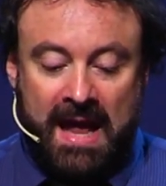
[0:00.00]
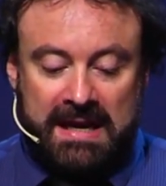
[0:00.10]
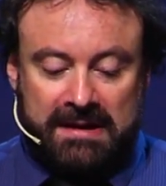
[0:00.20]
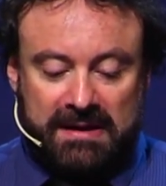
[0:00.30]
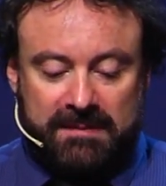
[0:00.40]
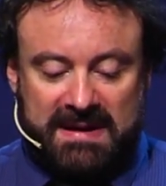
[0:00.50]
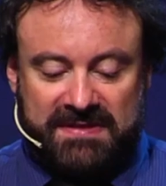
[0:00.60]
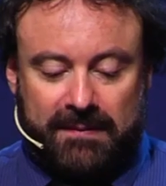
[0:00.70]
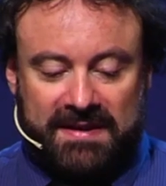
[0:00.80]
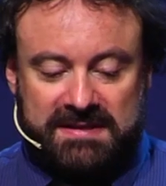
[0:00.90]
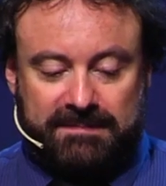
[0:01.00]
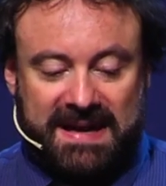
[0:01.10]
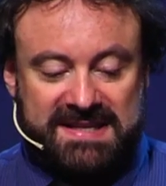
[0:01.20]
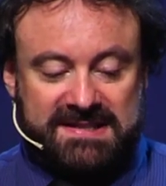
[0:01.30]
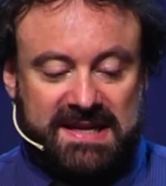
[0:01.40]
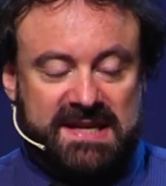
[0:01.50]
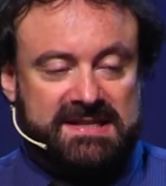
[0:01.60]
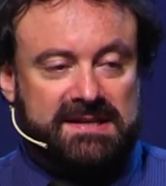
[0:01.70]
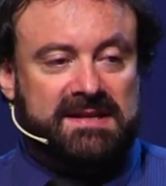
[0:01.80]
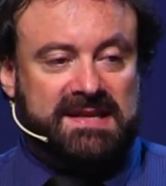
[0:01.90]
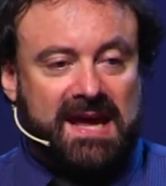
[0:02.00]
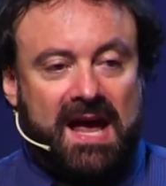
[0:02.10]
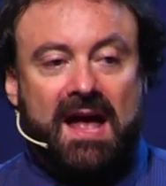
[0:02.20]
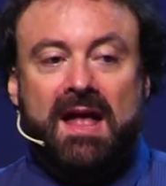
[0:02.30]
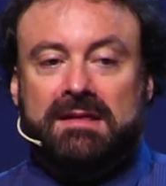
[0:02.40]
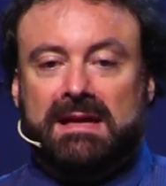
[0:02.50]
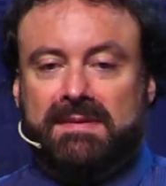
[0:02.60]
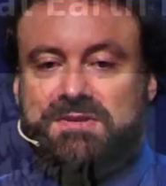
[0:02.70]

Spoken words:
Now, another myth I want to bust is this idea that the